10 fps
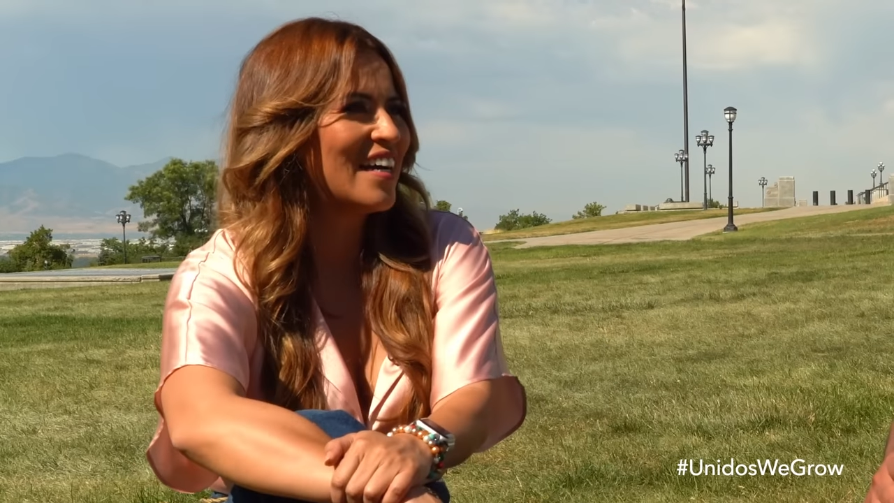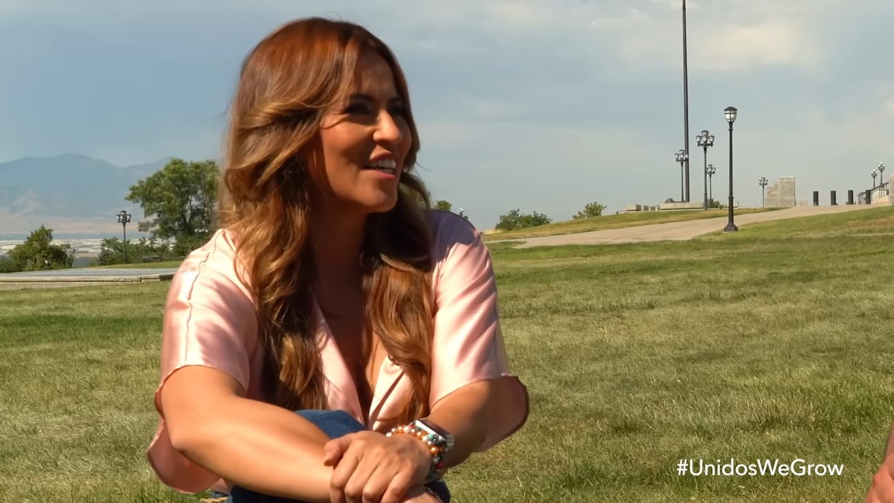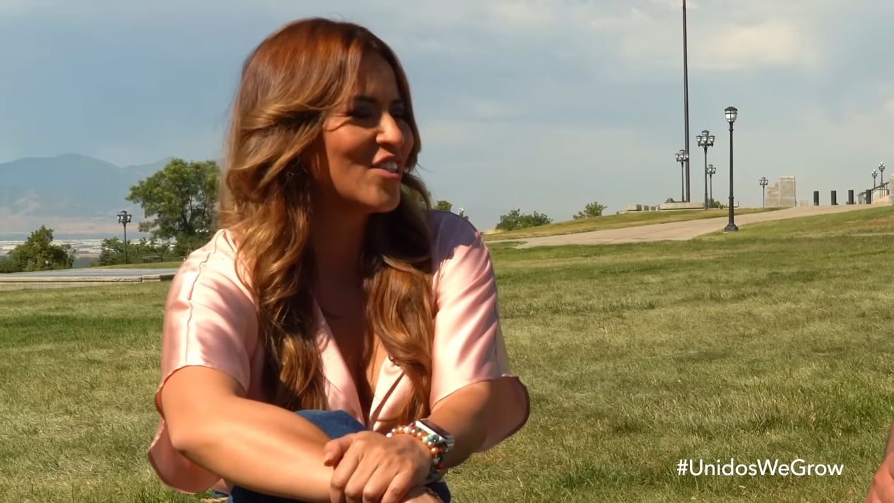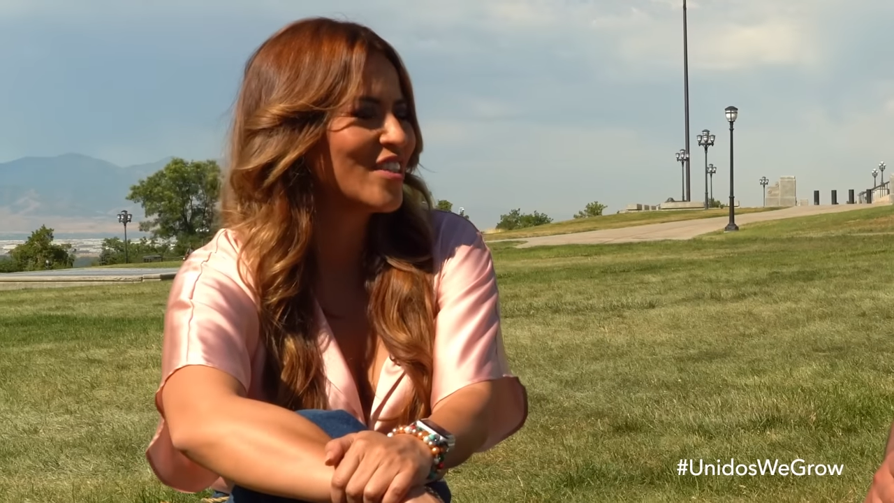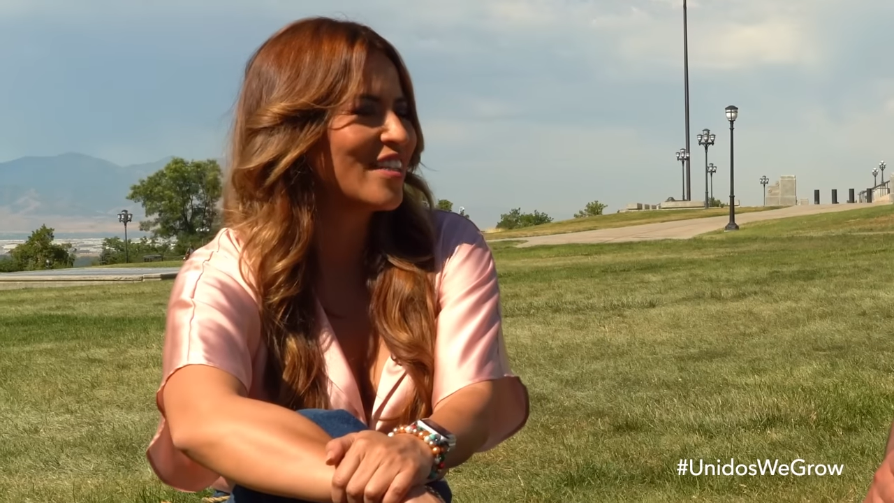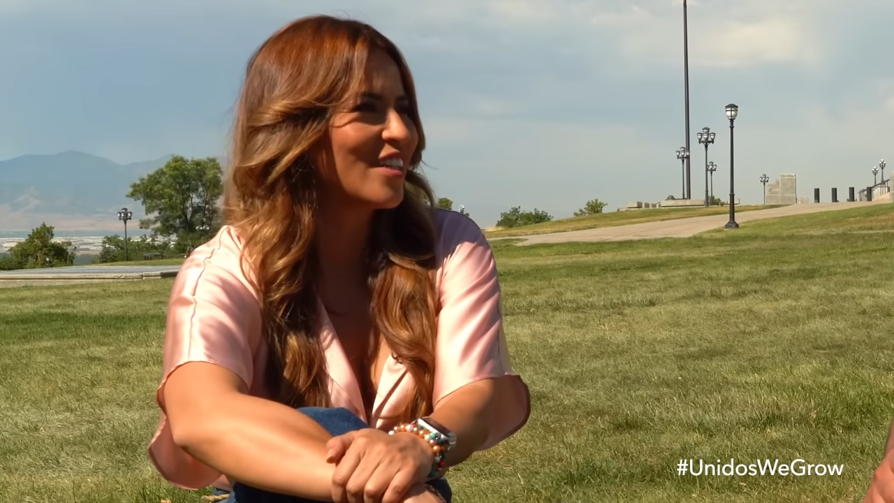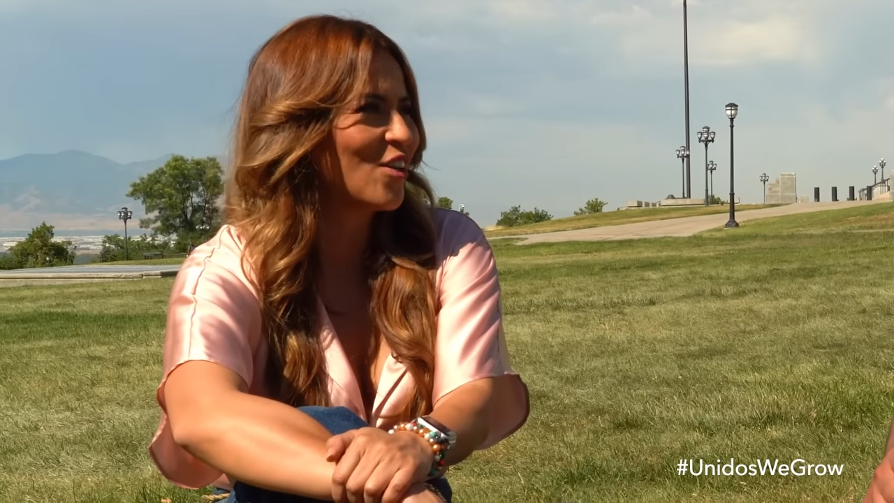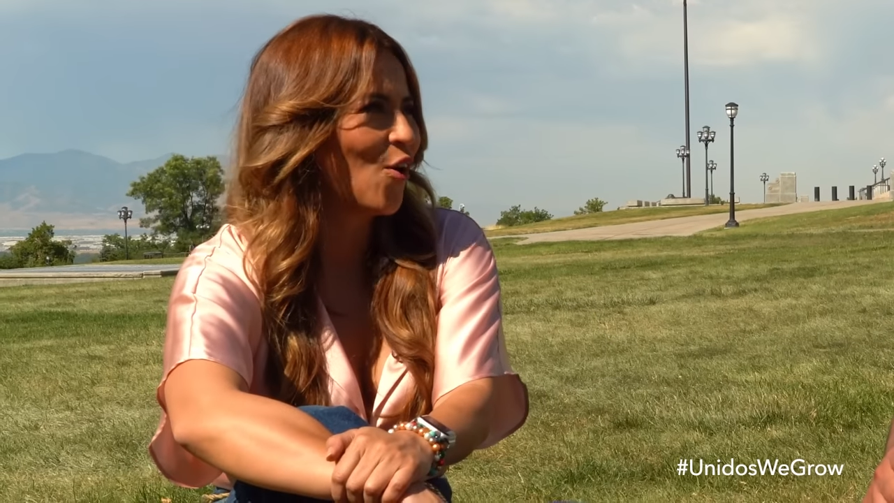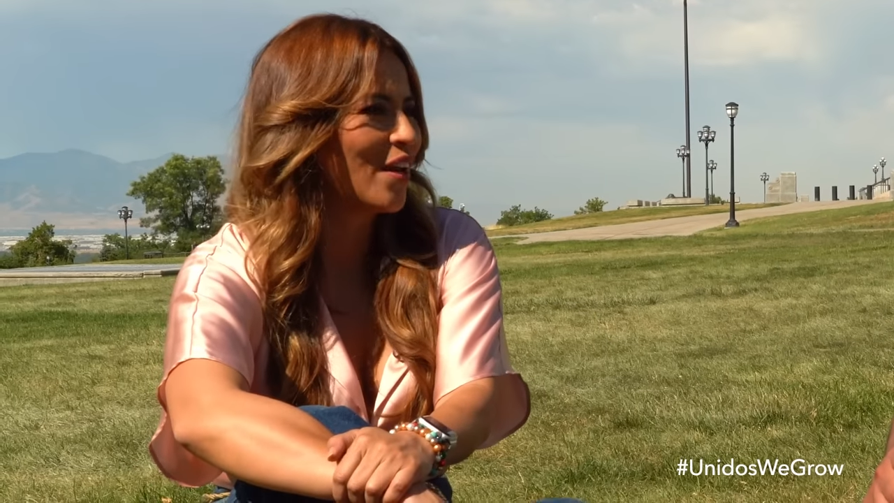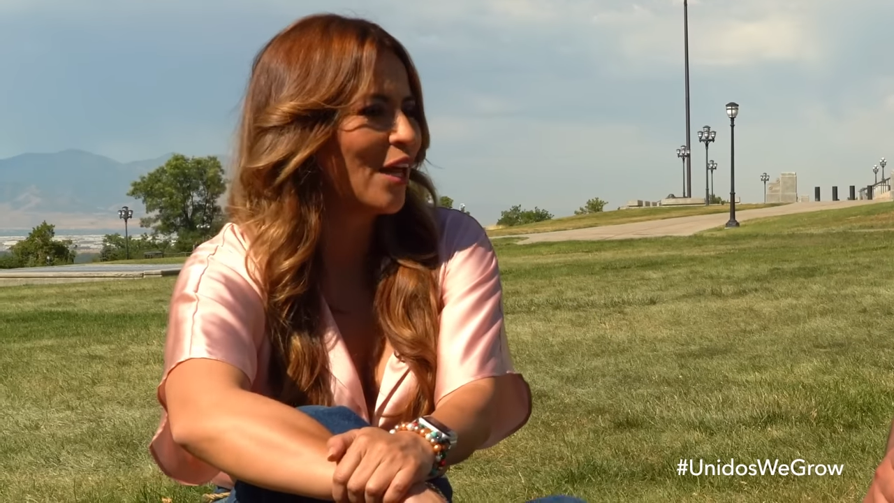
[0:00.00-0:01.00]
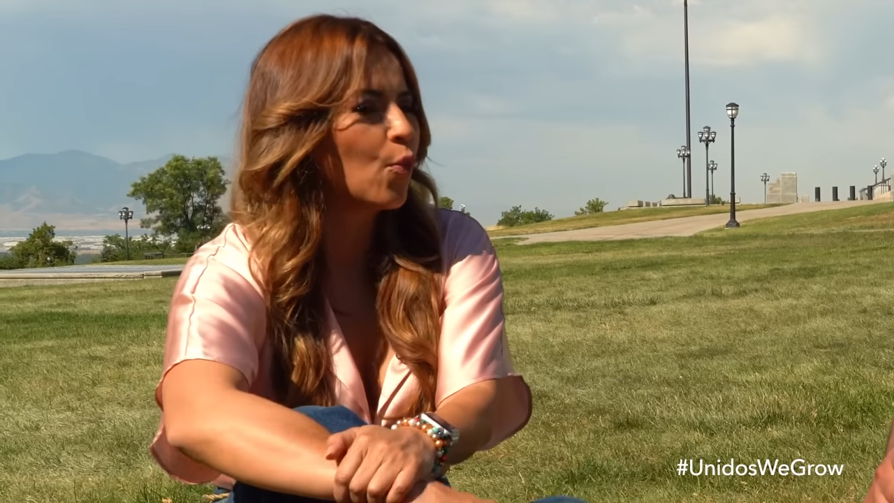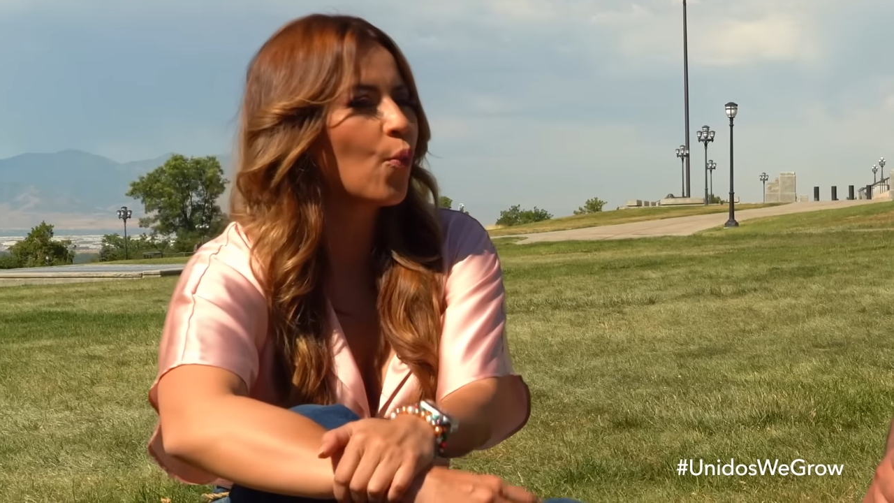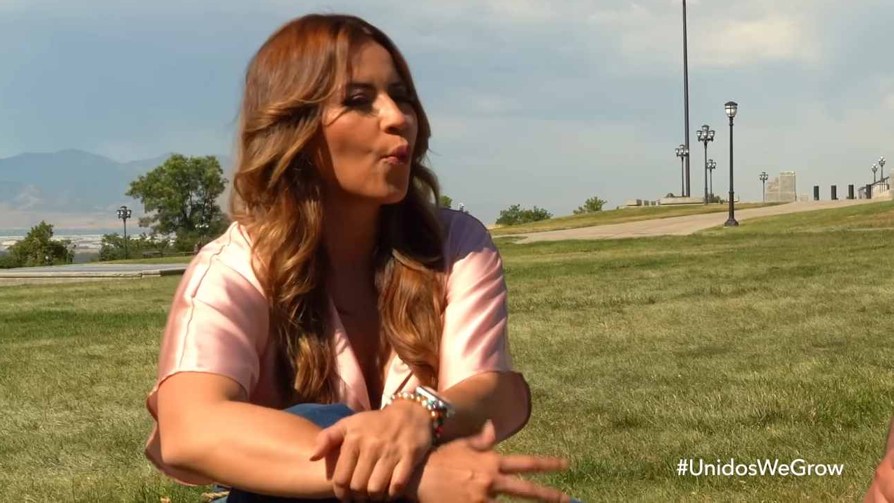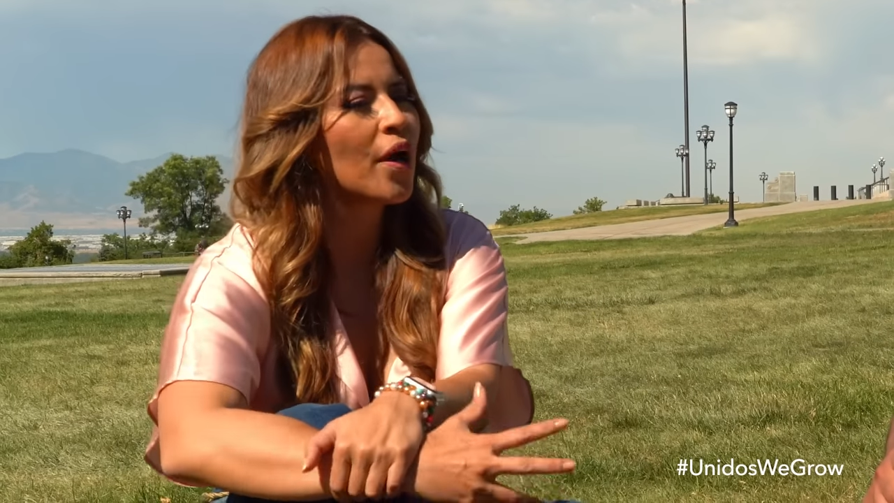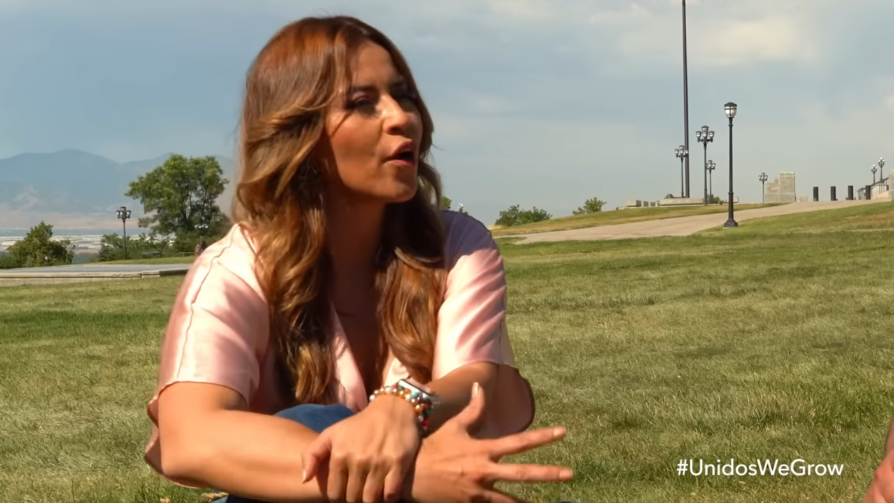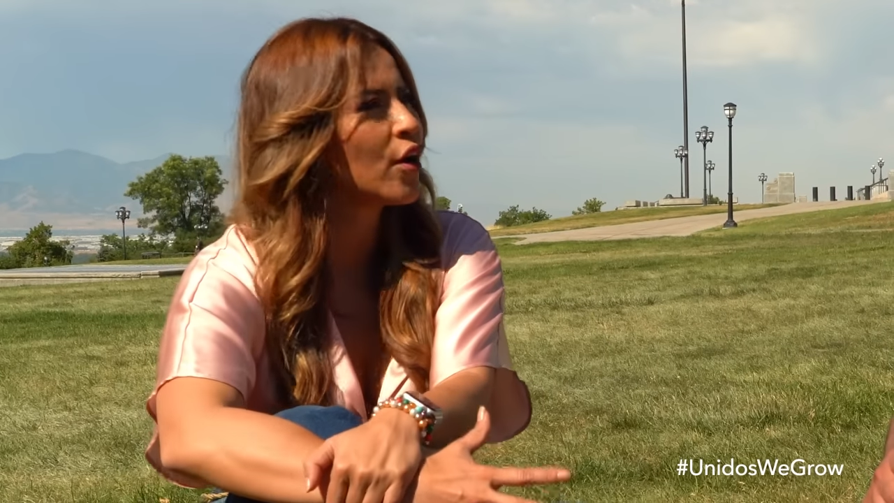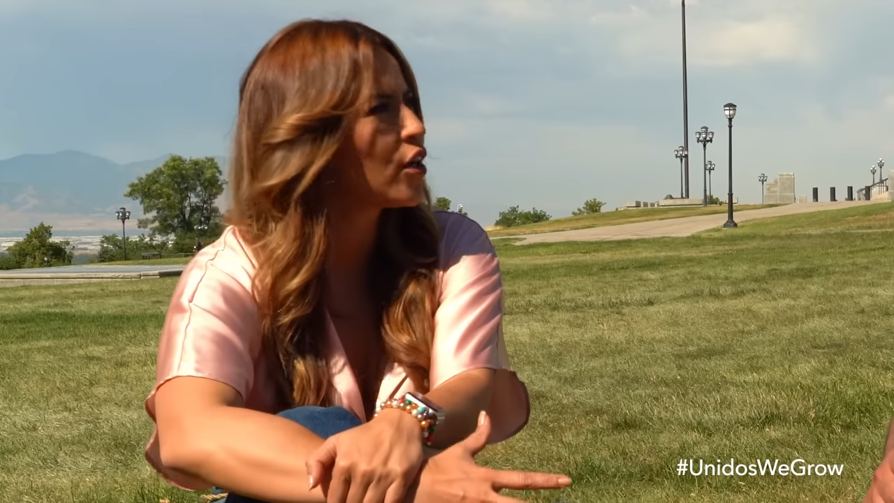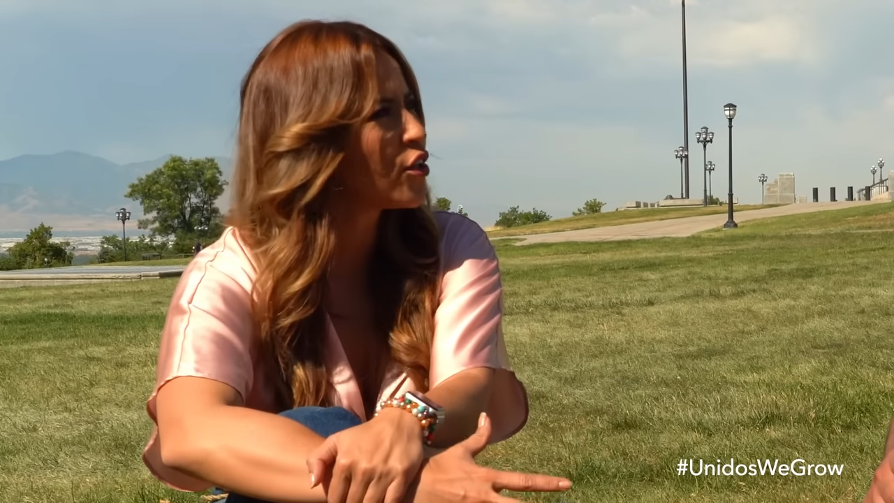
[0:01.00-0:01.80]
interested in knowing like where